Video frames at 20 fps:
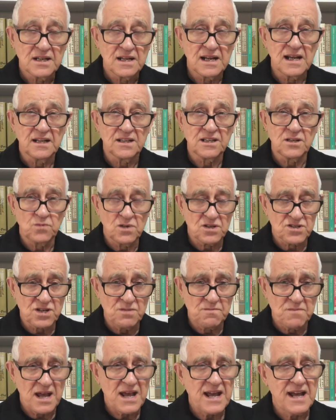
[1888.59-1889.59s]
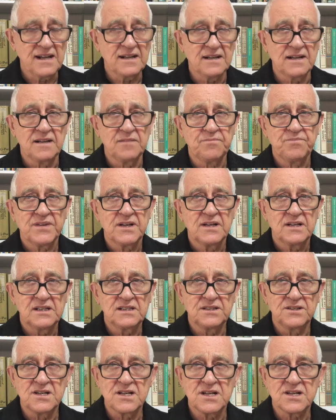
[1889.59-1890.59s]
now there was a man
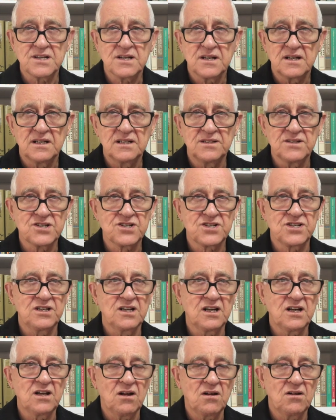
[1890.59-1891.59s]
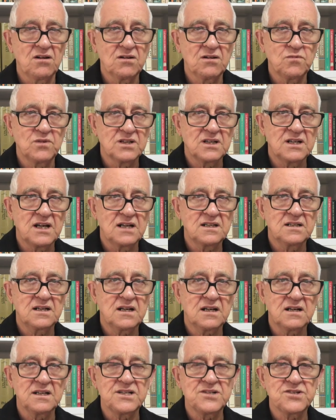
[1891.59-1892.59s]
in the, in the synagogue with an
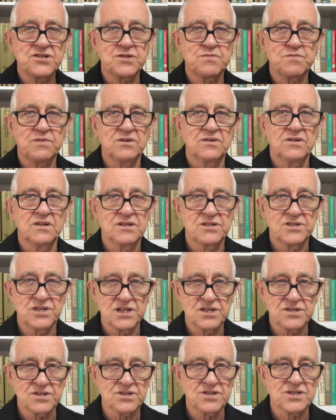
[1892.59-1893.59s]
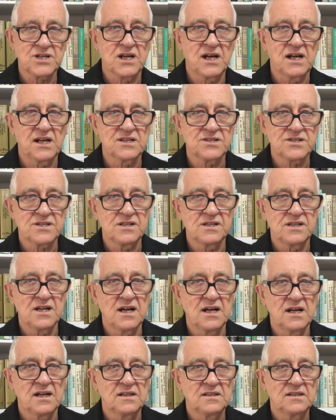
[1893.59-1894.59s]
unclean spirit, Jesus cast it
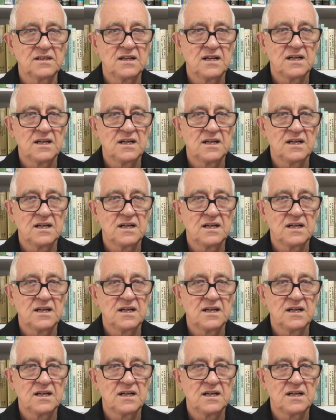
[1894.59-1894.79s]
out.